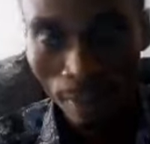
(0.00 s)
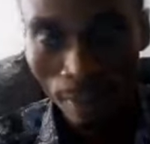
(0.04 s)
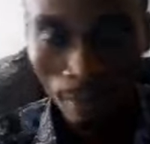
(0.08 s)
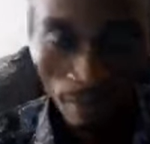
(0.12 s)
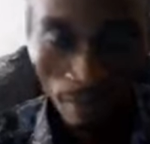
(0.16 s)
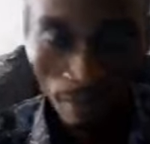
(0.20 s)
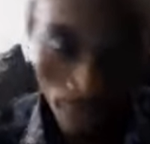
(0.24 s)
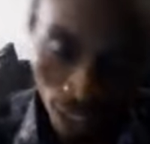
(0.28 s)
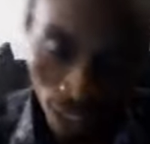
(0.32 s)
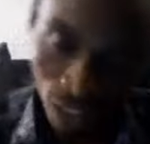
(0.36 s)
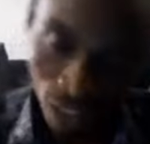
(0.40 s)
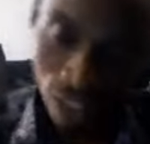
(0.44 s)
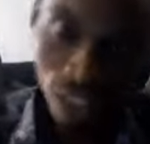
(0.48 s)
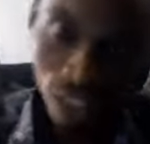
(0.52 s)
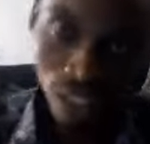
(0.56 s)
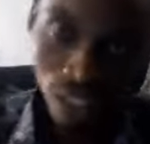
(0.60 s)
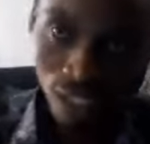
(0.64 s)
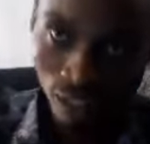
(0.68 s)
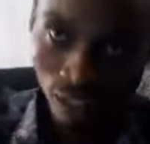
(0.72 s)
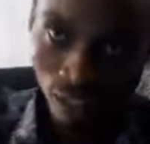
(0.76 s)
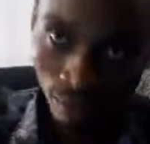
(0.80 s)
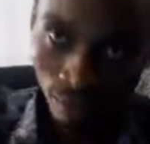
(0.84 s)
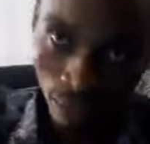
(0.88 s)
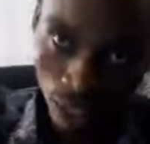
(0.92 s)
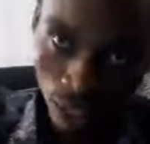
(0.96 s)
Makes it a
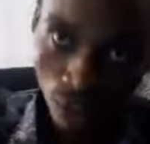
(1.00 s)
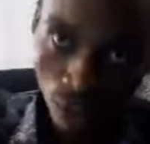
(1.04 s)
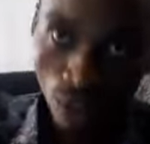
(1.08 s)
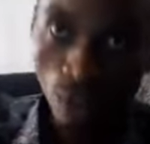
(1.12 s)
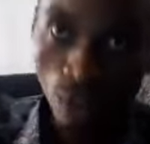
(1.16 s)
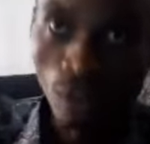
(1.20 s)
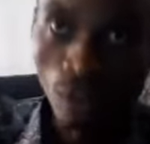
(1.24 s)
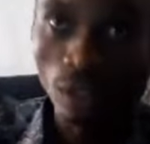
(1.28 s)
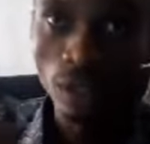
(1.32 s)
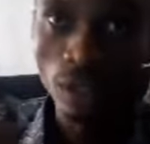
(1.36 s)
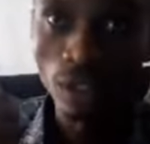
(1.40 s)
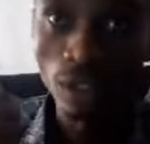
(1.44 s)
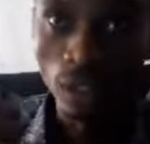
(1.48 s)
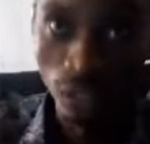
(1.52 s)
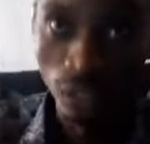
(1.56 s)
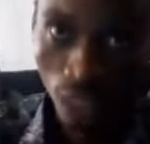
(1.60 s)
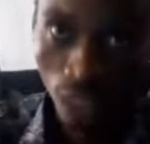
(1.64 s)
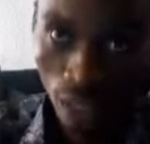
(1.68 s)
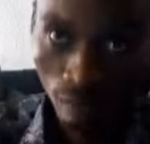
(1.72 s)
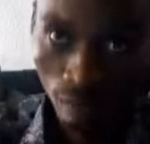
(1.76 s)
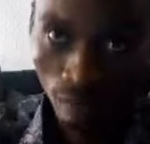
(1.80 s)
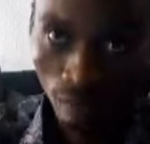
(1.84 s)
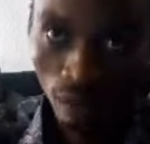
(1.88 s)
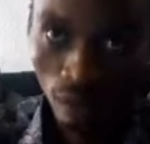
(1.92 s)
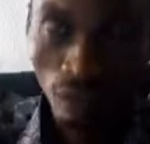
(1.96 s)
major
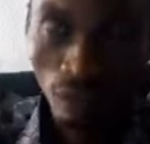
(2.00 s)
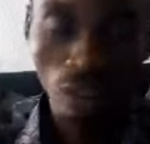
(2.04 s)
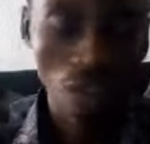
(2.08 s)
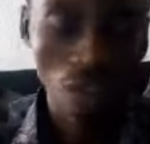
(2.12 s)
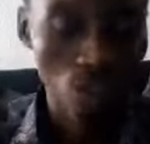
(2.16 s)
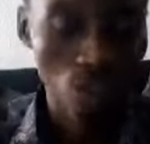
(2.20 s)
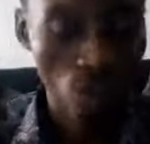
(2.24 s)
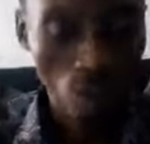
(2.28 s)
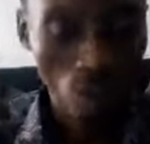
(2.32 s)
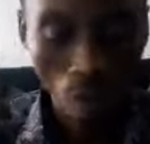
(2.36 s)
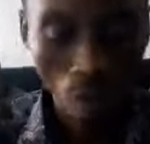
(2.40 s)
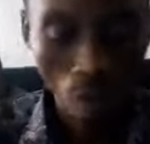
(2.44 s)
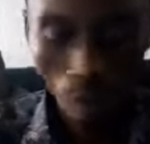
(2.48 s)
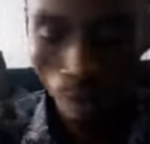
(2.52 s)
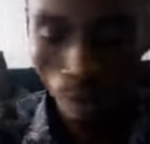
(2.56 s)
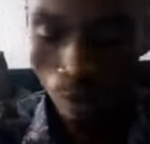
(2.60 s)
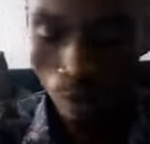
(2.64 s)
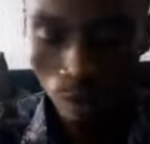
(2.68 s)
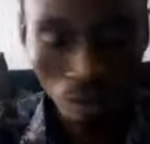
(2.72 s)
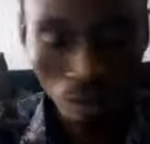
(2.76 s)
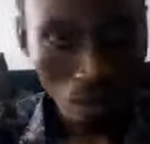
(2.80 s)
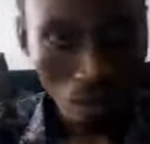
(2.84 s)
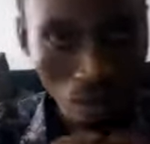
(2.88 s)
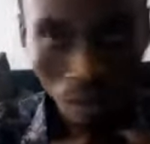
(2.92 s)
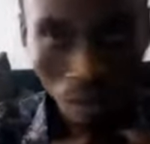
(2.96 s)
7. So I will
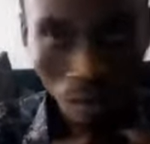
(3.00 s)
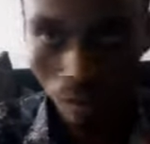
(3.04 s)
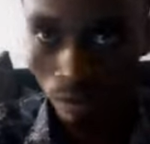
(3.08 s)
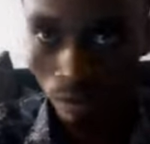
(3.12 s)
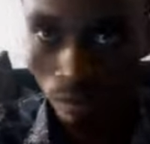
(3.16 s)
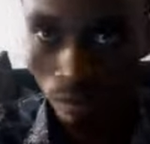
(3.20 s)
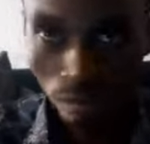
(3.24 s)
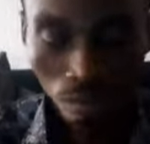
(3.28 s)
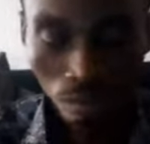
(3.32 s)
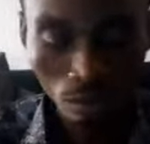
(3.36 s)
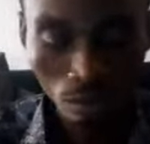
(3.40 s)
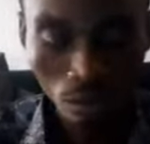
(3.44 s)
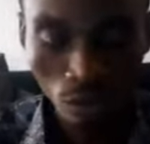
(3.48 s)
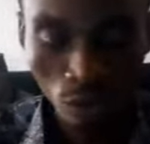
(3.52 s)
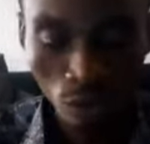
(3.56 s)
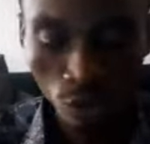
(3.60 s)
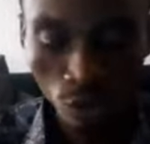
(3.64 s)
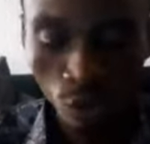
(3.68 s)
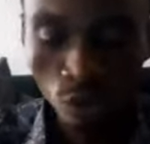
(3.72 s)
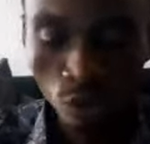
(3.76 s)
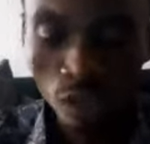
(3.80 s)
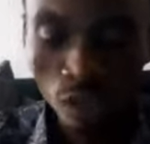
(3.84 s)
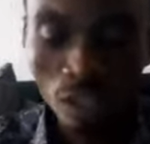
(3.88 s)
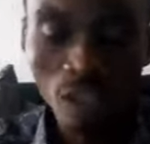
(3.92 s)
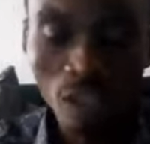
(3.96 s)
just
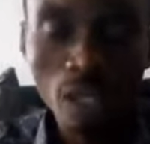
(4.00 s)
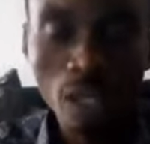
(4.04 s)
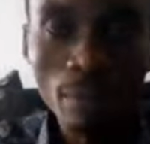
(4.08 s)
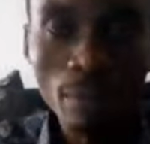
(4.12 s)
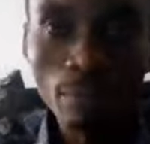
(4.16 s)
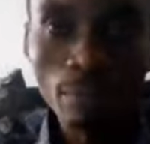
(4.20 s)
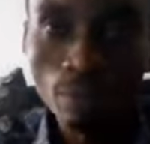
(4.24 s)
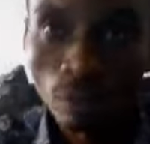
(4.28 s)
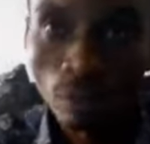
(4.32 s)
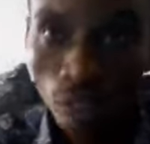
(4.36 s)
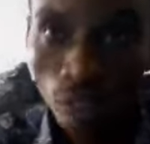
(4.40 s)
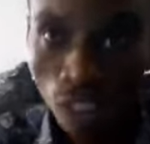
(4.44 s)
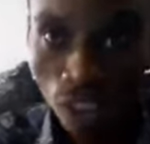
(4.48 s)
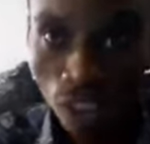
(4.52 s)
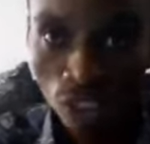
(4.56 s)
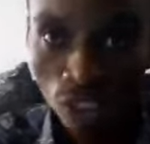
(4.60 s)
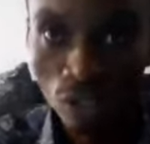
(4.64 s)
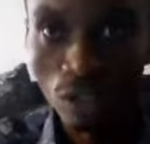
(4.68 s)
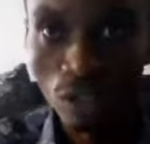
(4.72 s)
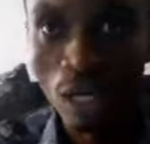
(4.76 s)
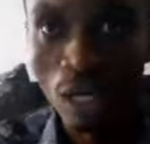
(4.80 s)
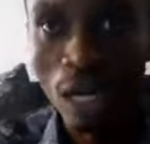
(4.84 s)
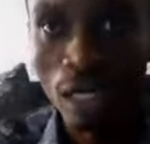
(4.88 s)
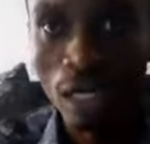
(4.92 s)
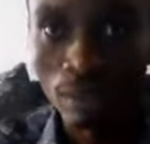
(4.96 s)
use the same
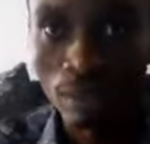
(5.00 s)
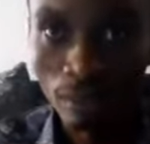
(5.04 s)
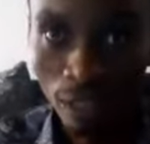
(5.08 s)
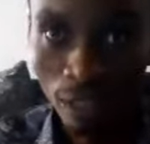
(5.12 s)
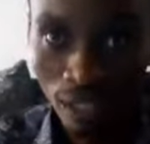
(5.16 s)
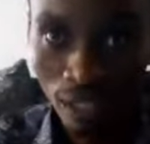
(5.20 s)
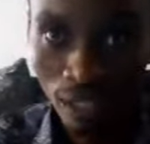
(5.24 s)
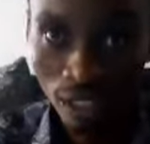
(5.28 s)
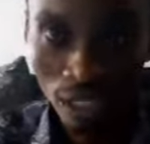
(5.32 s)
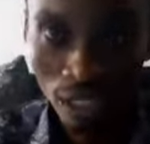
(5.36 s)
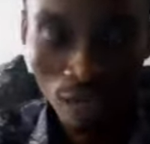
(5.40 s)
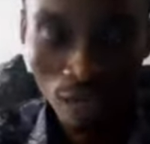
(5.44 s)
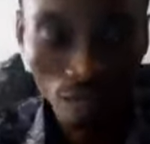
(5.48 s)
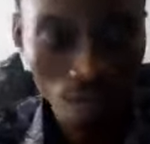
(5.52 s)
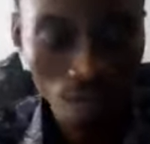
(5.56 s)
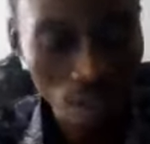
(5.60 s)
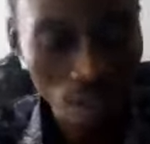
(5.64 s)
progression, adding my 7.